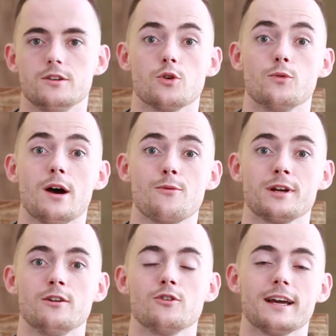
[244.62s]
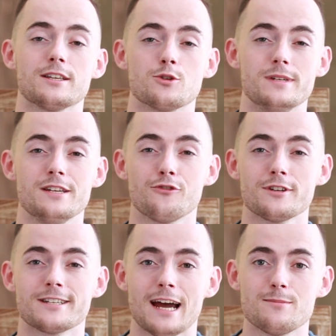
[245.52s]
So now we're going to look at some
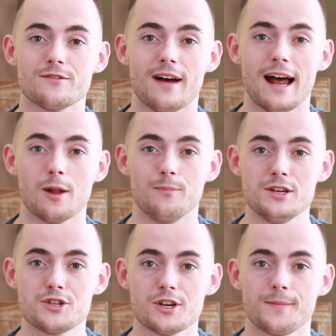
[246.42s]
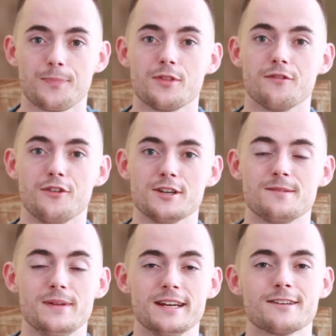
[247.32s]
different types of alopecia, the
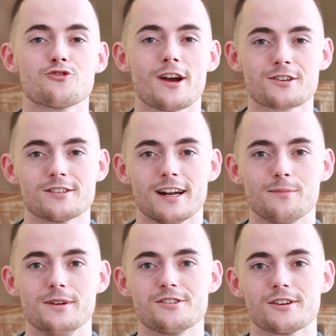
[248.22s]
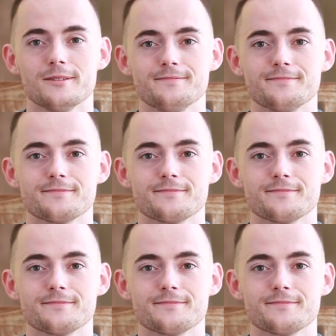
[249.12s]
first being traction alopecia.